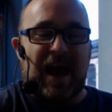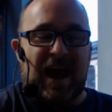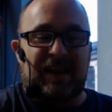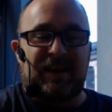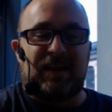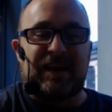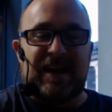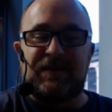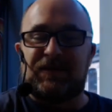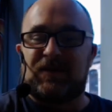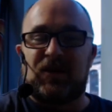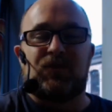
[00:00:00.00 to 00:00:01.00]
and the
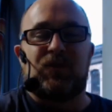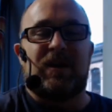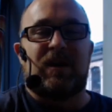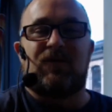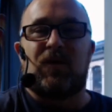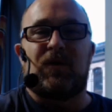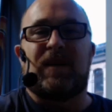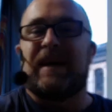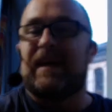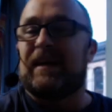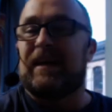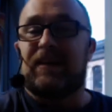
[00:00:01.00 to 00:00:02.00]
leaves of the tree are for the
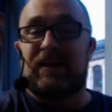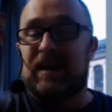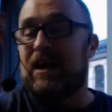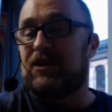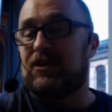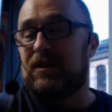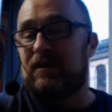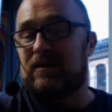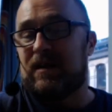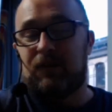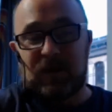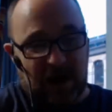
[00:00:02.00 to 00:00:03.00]
healing of the nations. And when